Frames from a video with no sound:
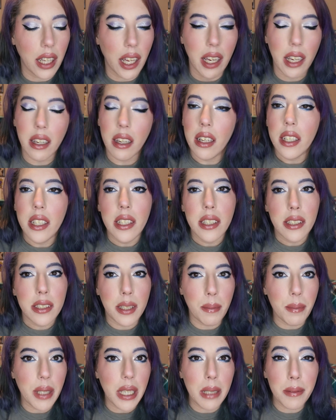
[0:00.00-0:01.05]
Like
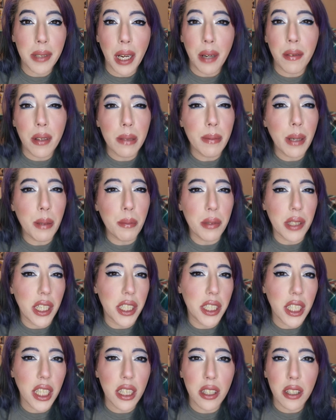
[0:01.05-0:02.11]
sometimes I want my
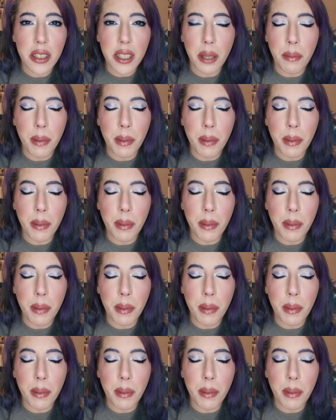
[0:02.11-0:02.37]
blushy look